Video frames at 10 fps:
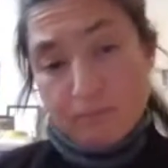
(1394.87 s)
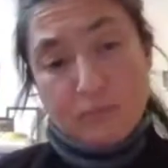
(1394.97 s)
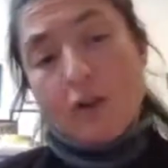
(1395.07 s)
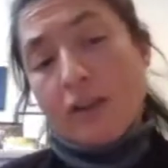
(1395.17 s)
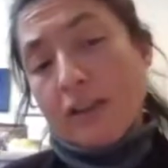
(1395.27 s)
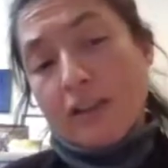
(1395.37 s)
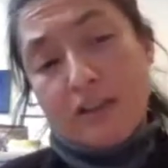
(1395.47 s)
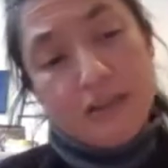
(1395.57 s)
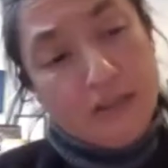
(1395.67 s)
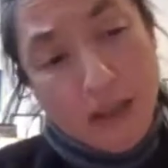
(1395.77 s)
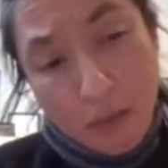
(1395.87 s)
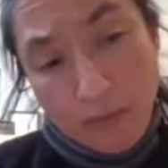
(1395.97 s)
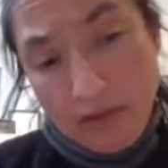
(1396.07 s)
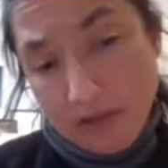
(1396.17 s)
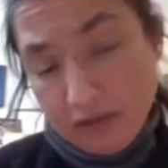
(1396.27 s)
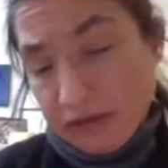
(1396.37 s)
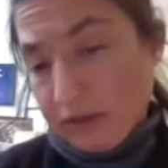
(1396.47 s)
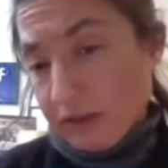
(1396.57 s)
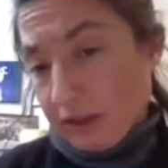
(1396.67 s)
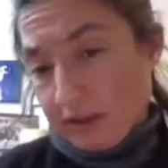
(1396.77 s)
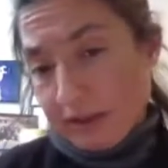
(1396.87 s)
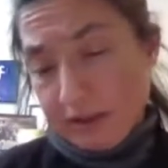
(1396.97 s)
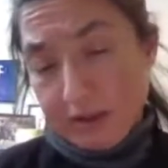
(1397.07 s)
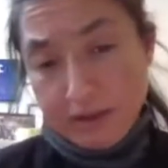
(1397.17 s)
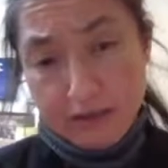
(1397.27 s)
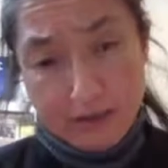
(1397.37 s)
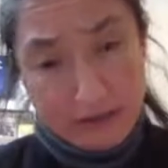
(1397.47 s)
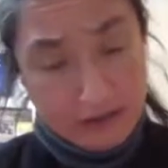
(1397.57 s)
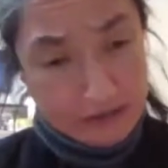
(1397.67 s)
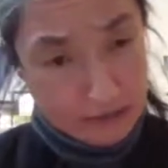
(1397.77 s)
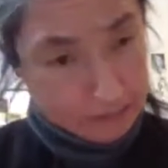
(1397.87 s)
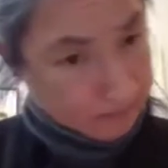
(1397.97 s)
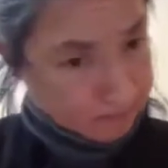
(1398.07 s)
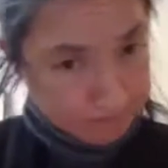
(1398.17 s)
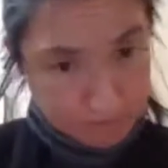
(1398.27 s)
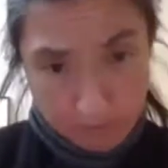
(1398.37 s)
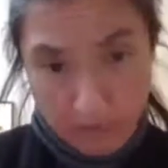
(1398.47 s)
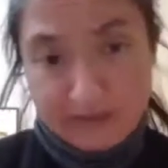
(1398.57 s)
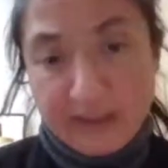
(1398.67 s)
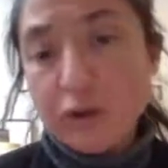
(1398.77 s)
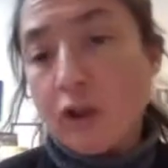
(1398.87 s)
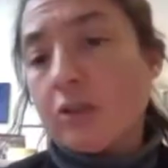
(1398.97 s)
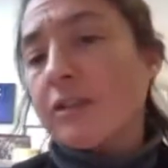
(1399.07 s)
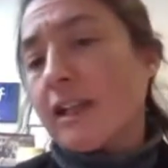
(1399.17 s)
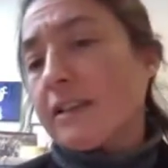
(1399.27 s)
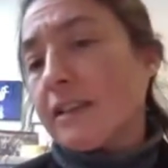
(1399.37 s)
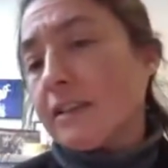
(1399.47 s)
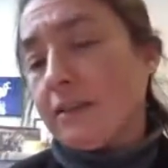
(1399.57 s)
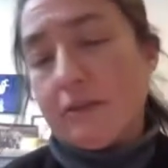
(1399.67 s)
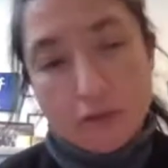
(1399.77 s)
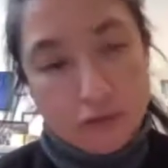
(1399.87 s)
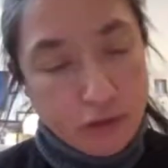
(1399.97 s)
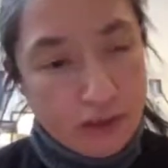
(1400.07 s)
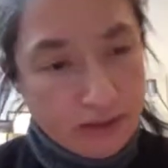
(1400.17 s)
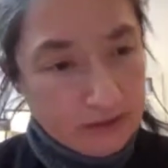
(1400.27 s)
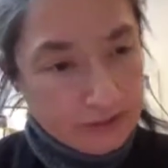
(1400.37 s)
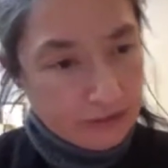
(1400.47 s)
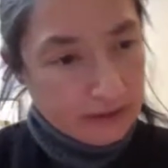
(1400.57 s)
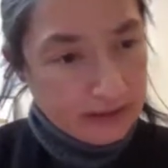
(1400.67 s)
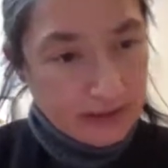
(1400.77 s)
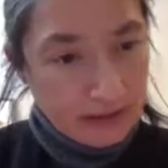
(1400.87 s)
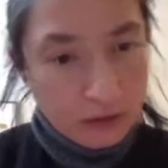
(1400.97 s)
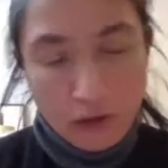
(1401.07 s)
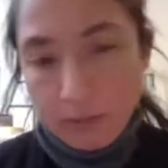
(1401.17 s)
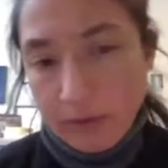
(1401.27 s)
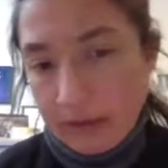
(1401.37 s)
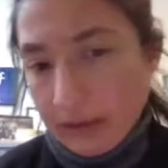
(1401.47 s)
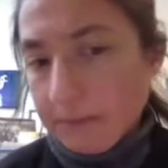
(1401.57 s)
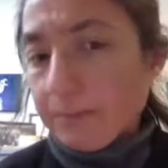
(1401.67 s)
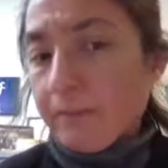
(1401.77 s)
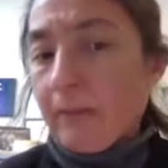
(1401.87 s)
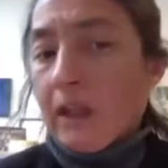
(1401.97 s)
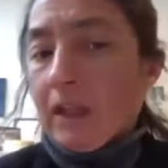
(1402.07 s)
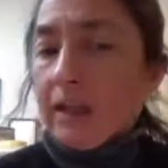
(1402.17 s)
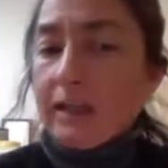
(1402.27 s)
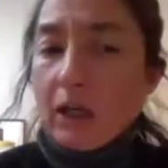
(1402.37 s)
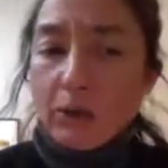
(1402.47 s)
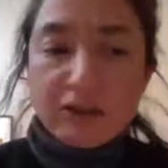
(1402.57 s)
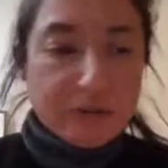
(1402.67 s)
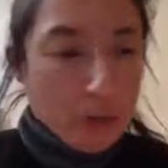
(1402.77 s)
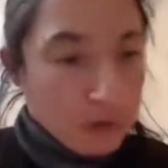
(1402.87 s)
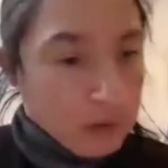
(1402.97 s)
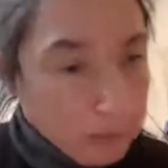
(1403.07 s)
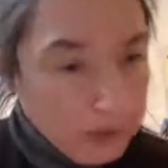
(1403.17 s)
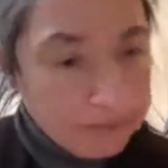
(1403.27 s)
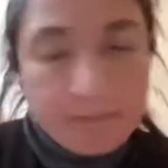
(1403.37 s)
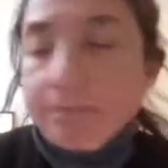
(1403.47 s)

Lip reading: So it appears that indeed there is some non-radiative channels that get open in our spot B.